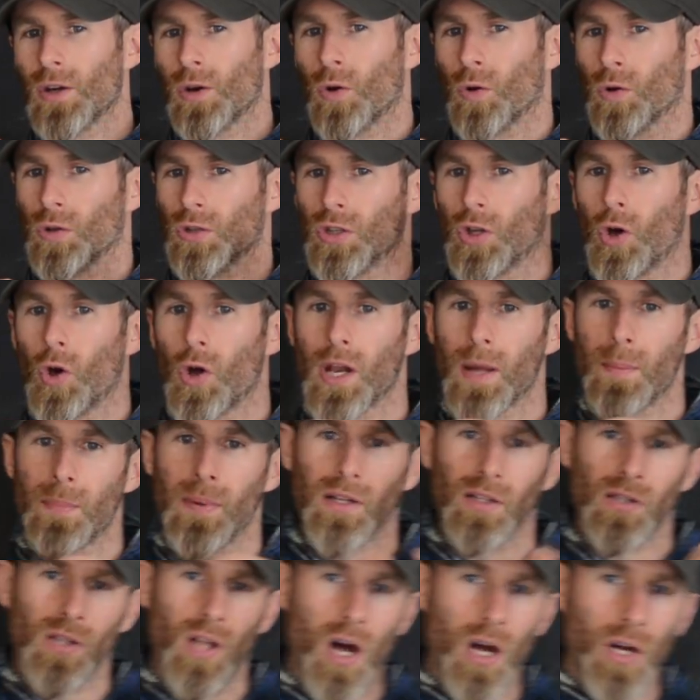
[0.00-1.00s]
or load up
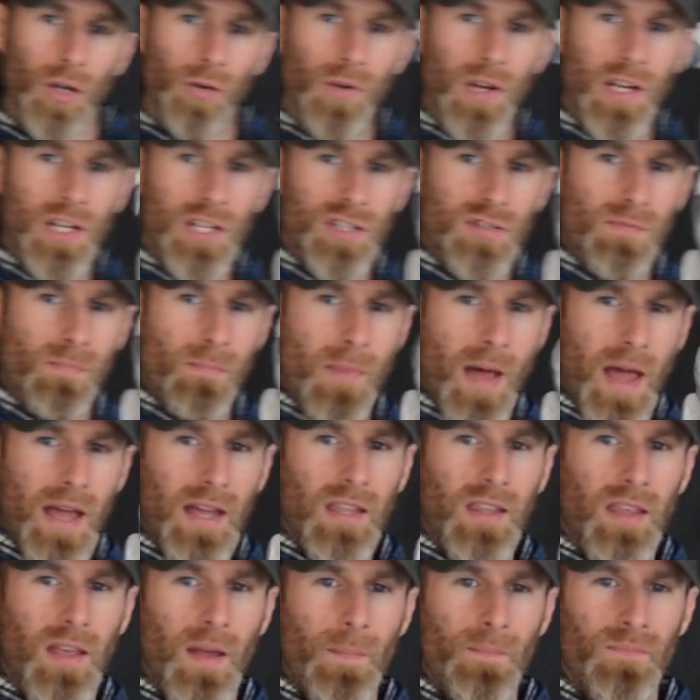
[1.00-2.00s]
a long-range
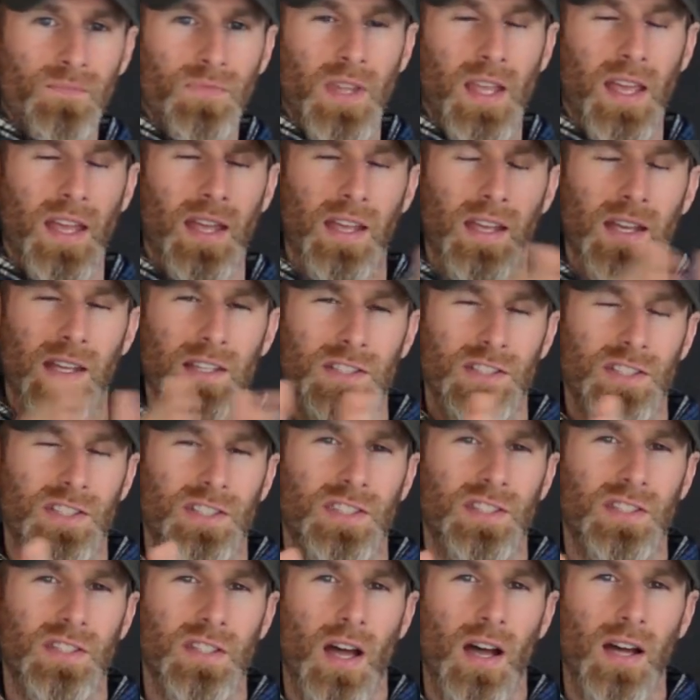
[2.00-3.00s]
mech and get
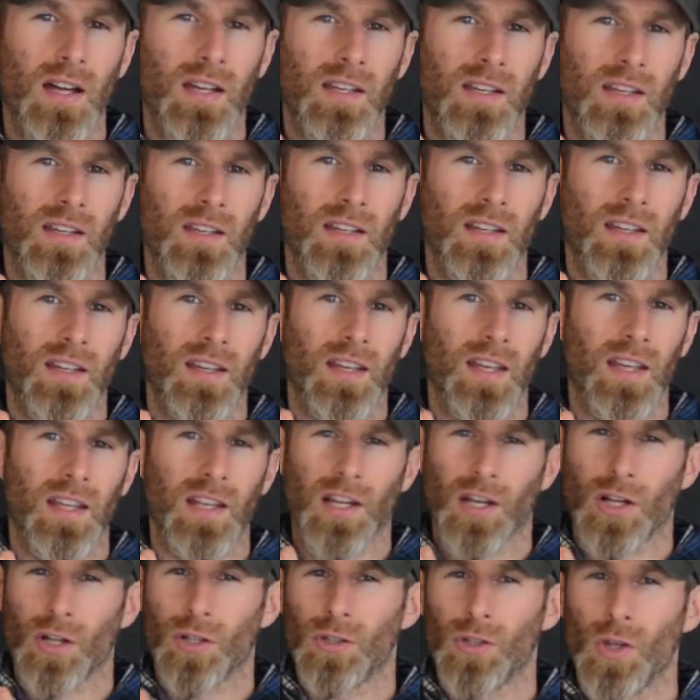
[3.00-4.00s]
stuck
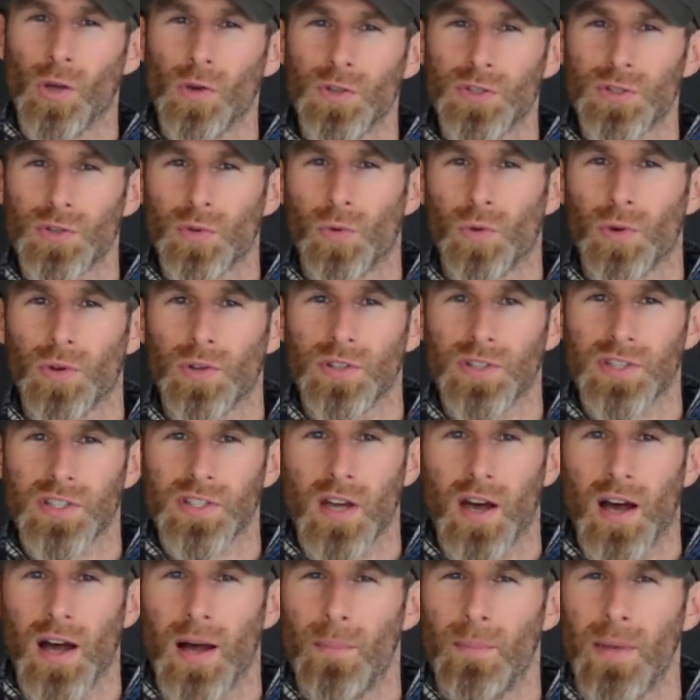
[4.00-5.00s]
in a close quarters
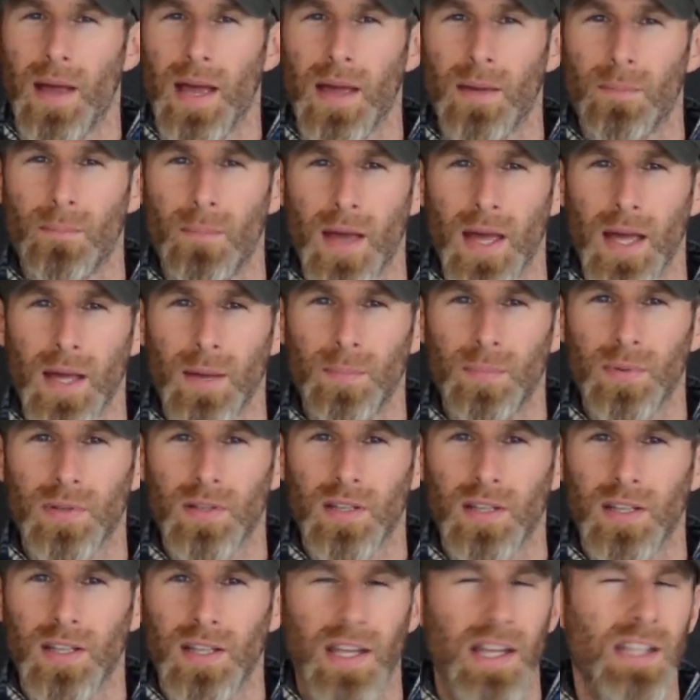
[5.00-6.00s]
combat map,
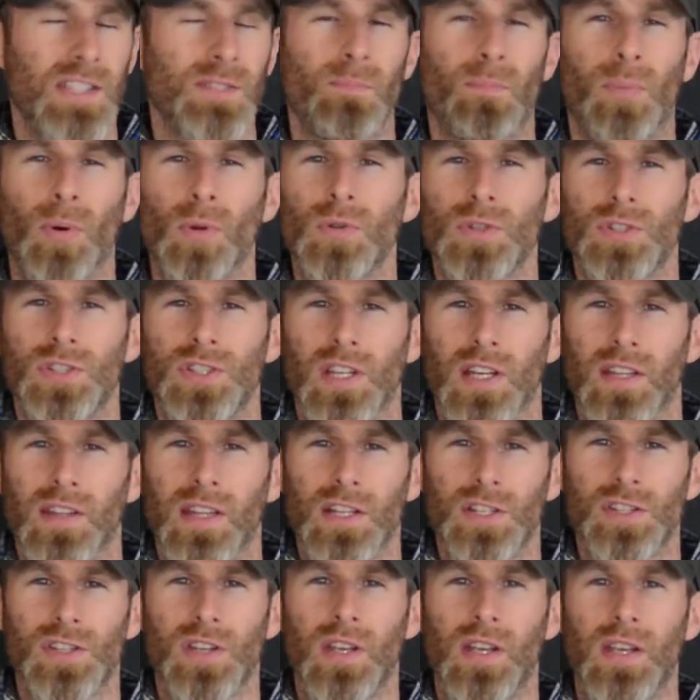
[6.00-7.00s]
that's bullshit.
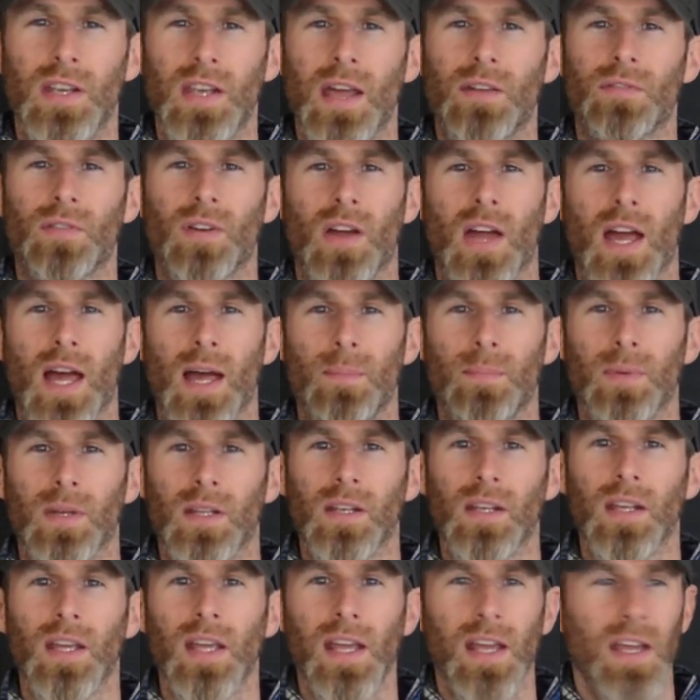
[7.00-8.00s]
That should never
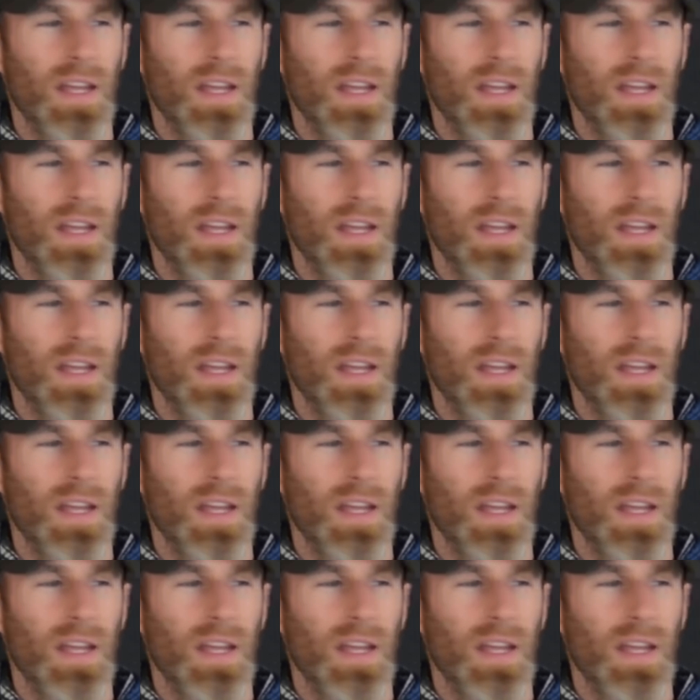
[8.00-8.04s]
happen.